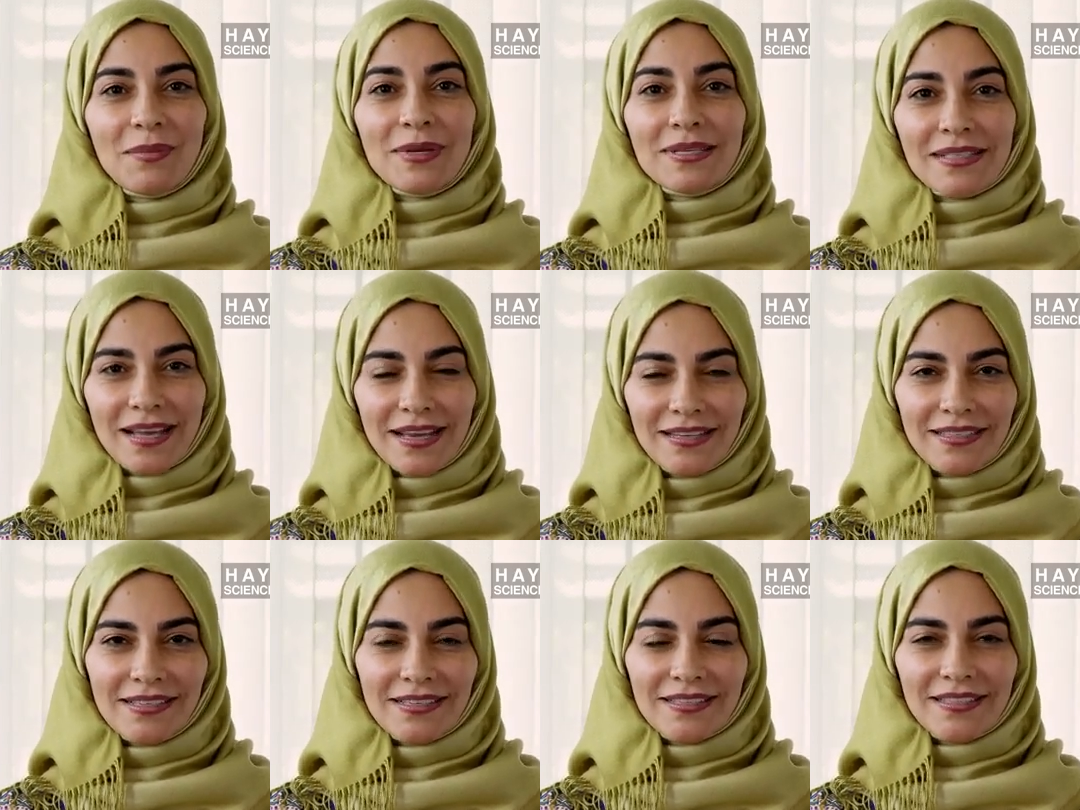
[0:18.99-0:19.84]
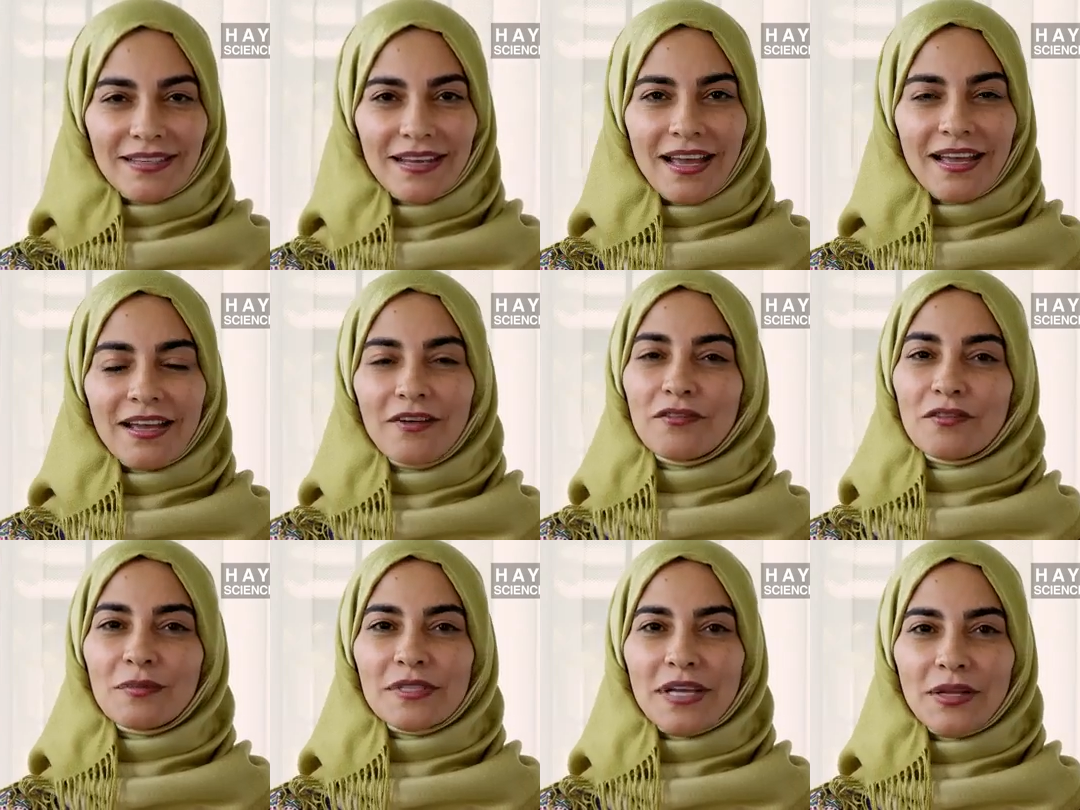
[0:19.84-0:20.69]
I'm a scientist. I come
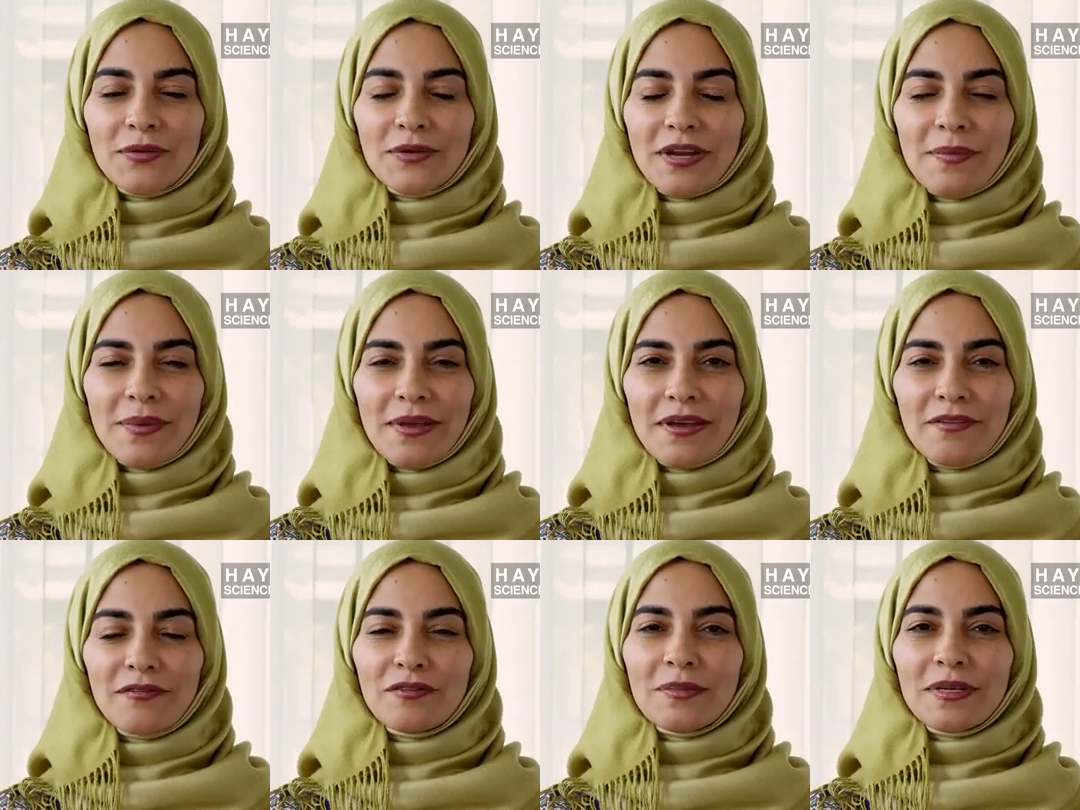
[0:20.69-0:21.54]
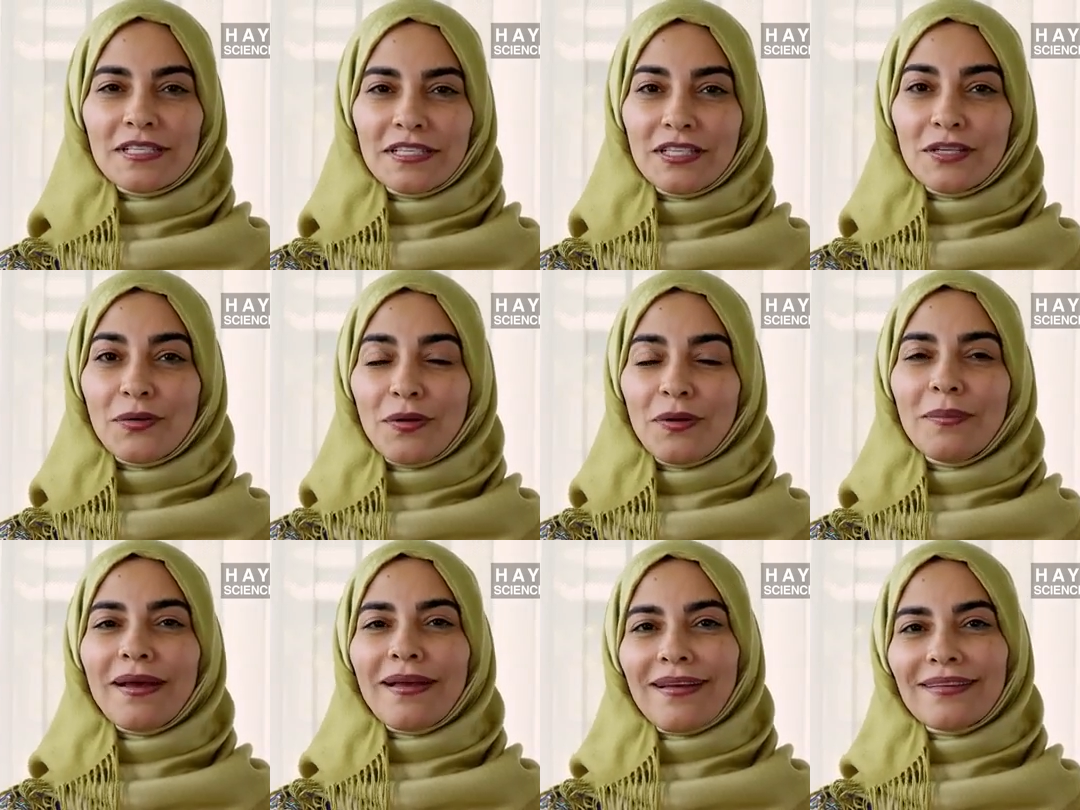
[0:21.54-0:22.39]
from Saudi Arabia, from a city called
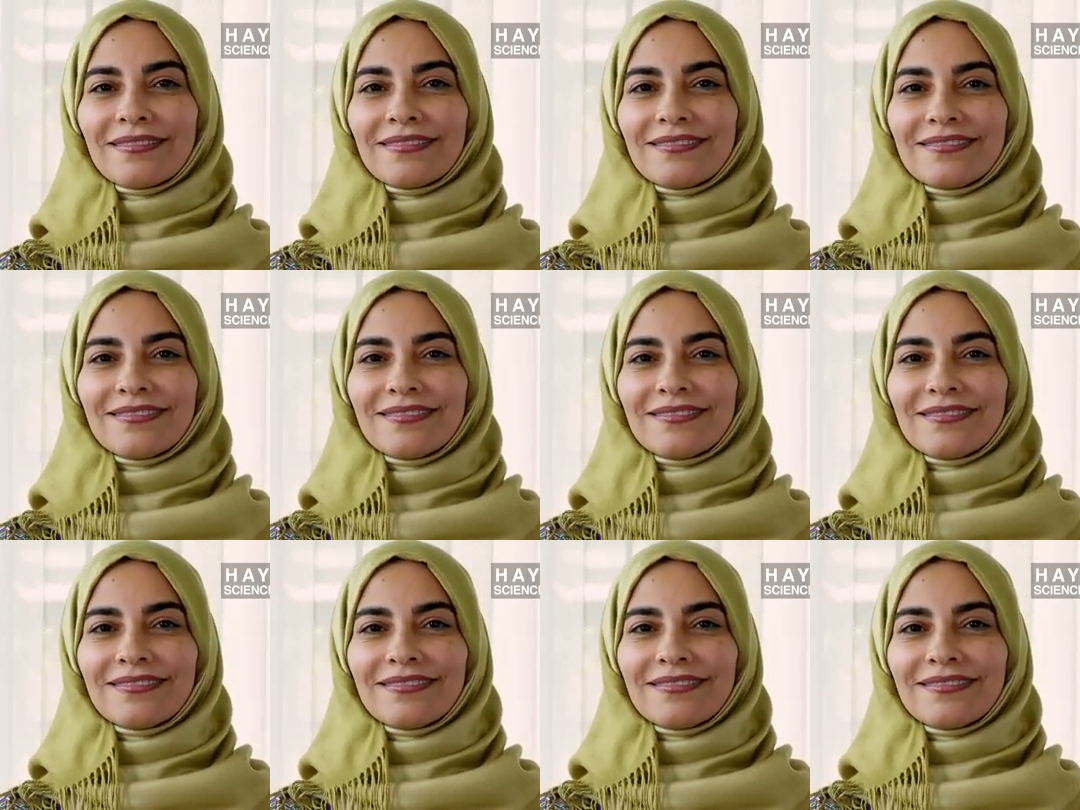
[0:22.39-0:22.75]
Mecca.